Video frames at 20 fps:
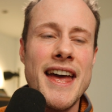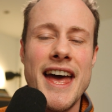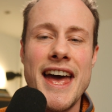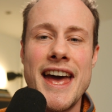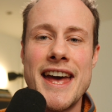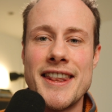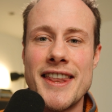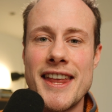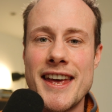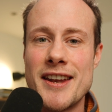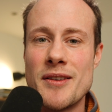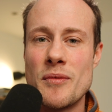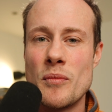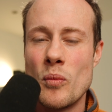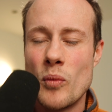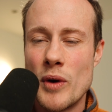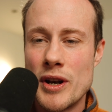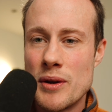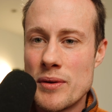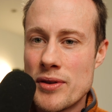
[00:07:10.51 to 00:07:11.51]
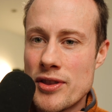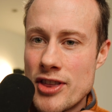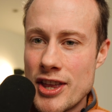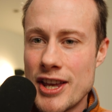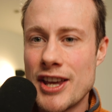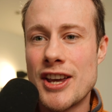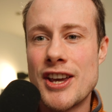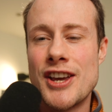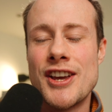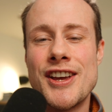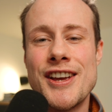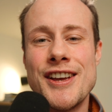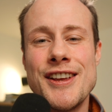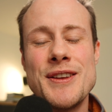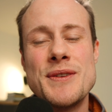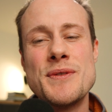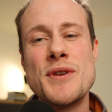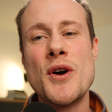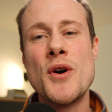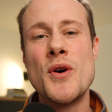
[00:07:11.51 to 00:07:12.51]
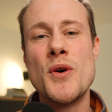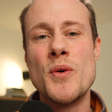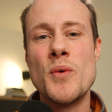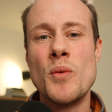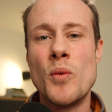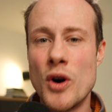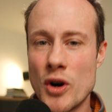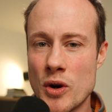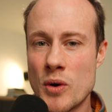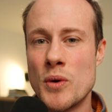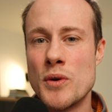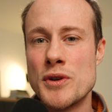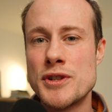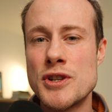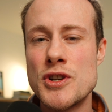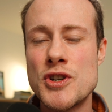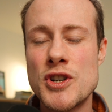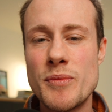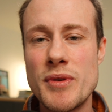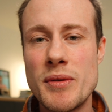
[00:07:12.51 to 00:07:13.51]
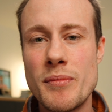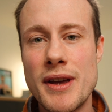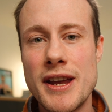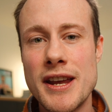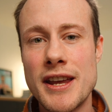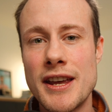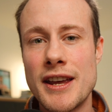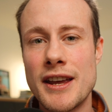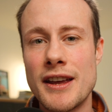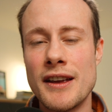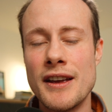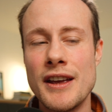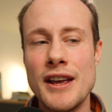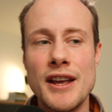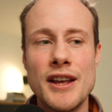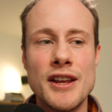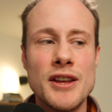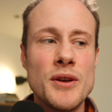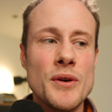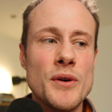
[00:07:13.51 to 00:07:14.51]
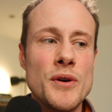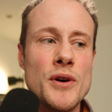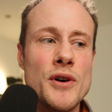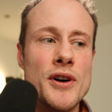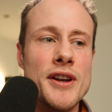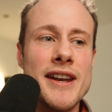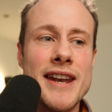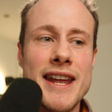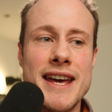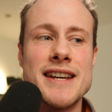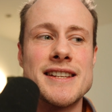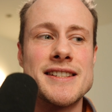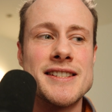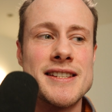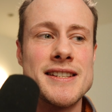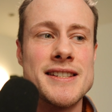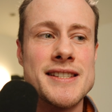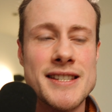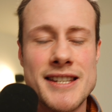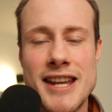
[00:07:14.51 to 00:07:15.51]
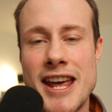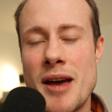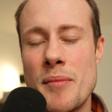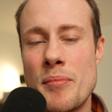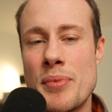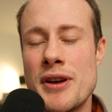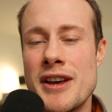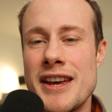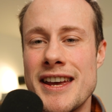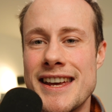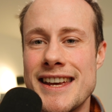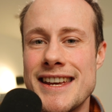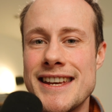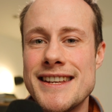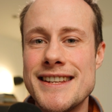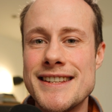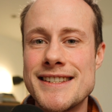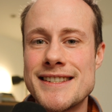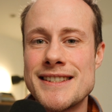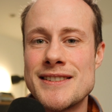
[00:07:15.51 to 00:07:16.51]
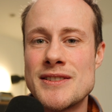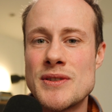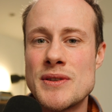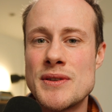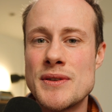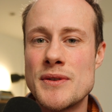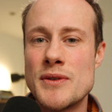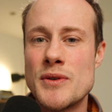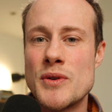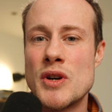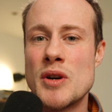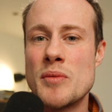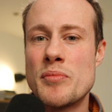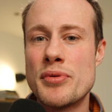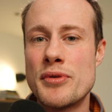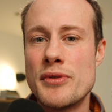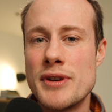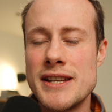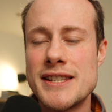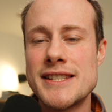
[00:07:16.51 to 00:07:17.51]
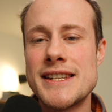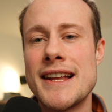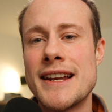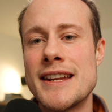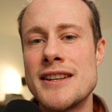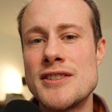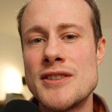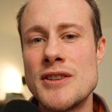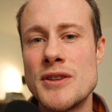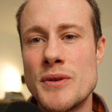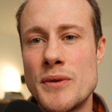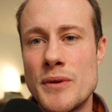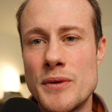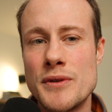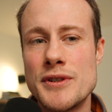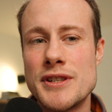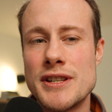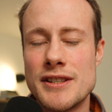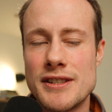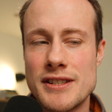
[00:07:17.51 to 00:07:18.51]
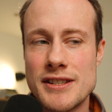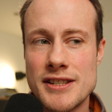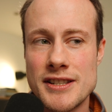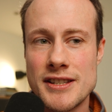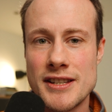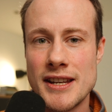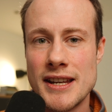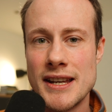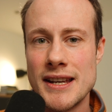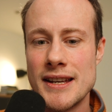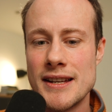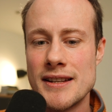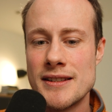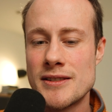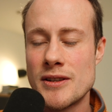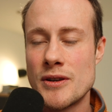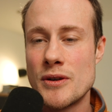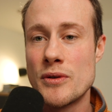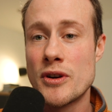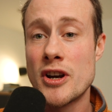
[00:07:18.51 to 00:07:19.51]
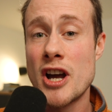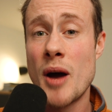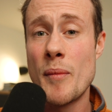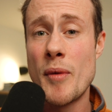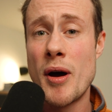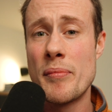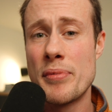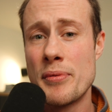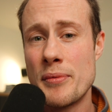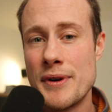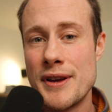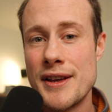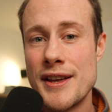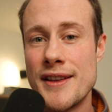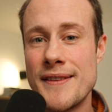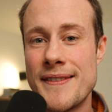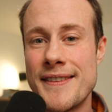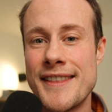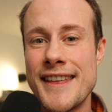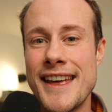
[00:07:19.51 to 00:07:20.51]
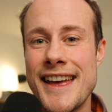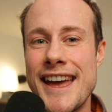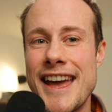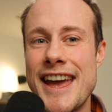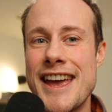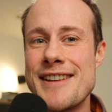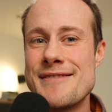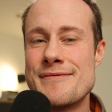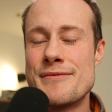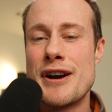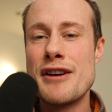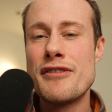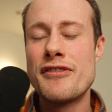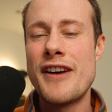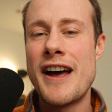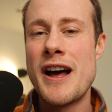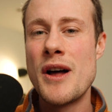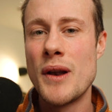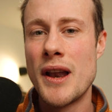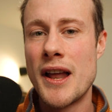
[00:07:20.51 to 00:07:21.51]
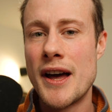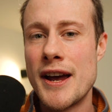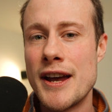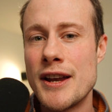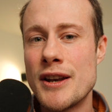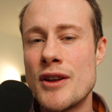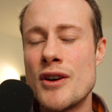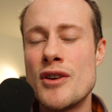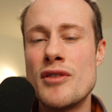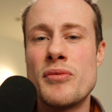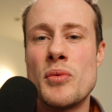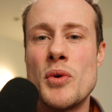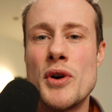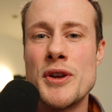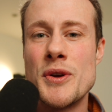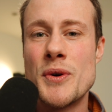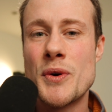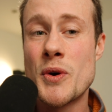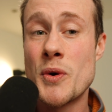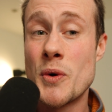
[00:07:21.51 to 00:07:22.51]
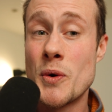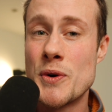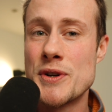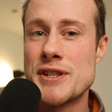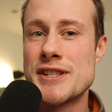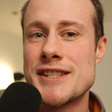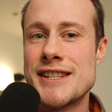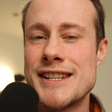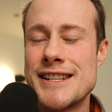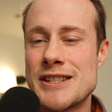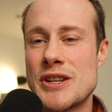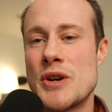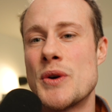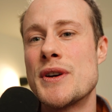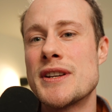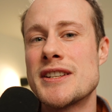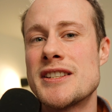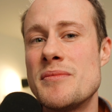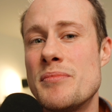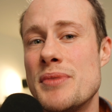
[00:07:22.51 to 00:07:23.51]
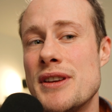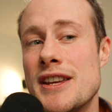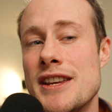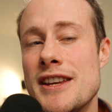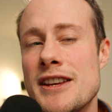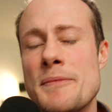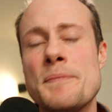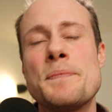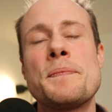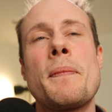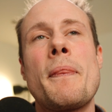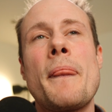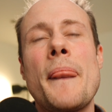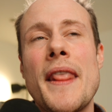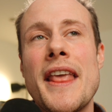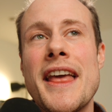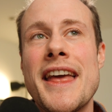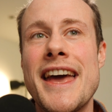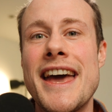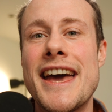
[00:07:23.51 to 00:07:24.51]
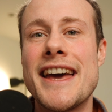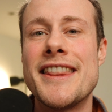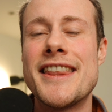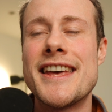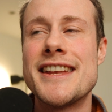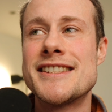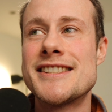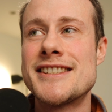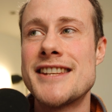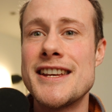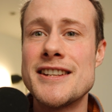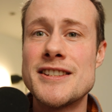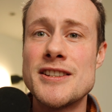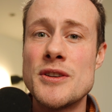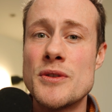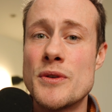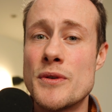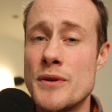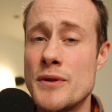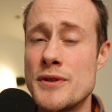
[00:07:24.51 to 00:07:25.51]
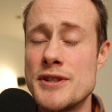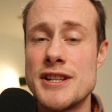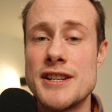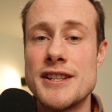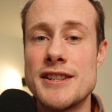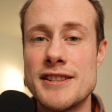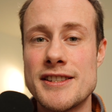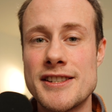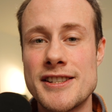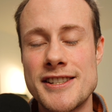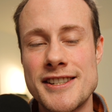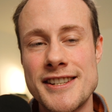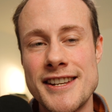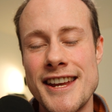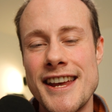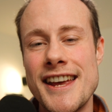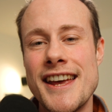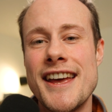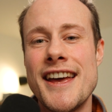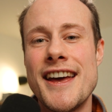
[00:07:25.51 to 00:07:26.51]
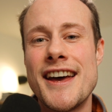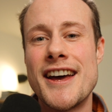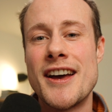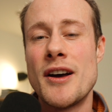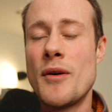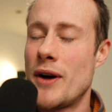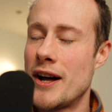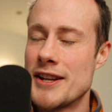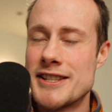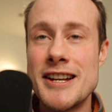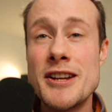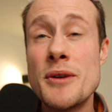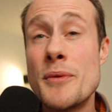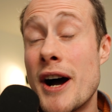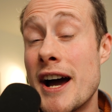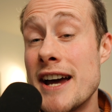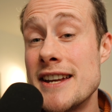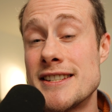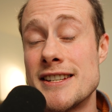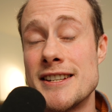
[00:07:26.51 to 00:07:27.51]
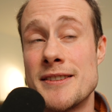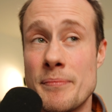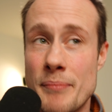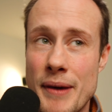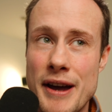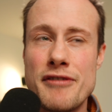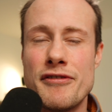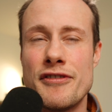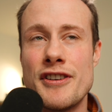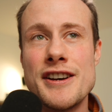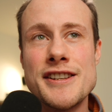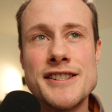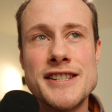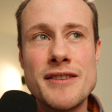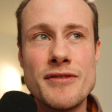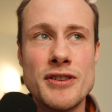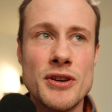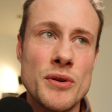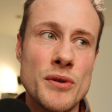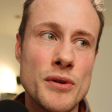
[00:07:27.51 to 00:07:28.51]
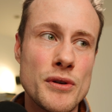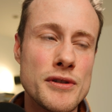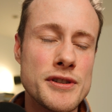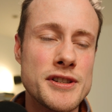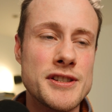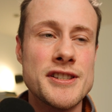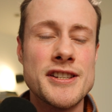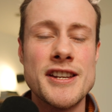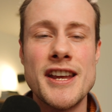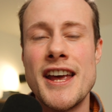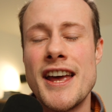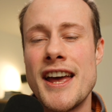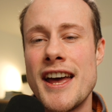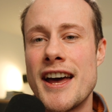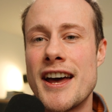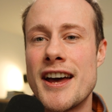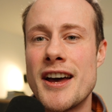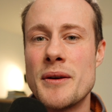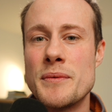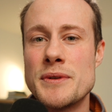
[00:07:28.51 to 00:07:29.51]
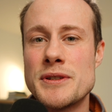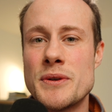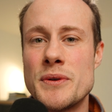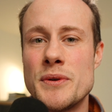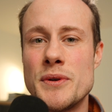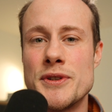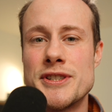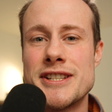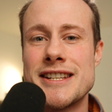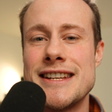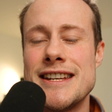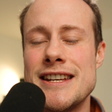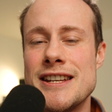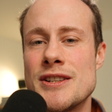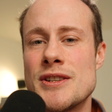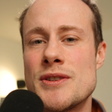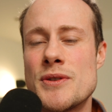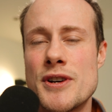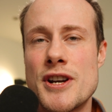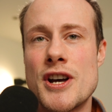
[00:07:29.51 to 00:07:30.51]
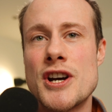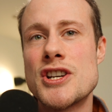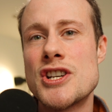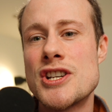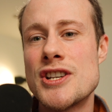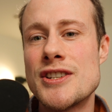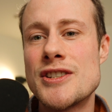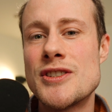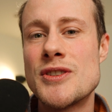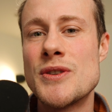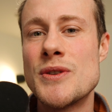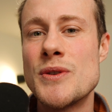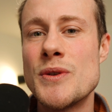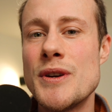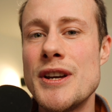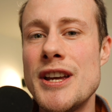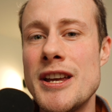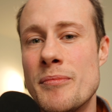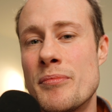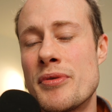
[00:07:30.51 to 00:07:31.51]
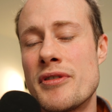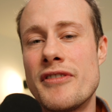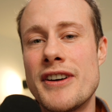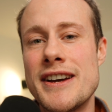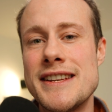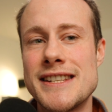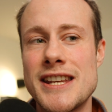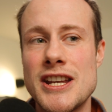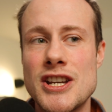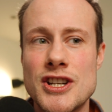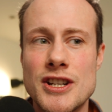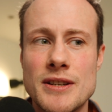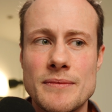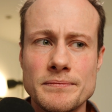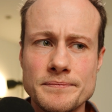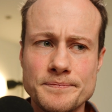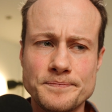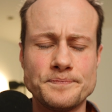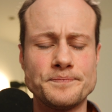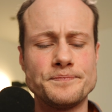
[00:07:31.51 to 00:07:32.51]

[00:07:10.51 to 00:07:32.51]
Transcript: And then when you think you know what course you should be making, your next step is to pre-sell it to your audience. So come up with a rough outline of what your course is going to be, and then say to your audience, well, I'll tell you what I did. My first ever course was called Introduction to Improvisation.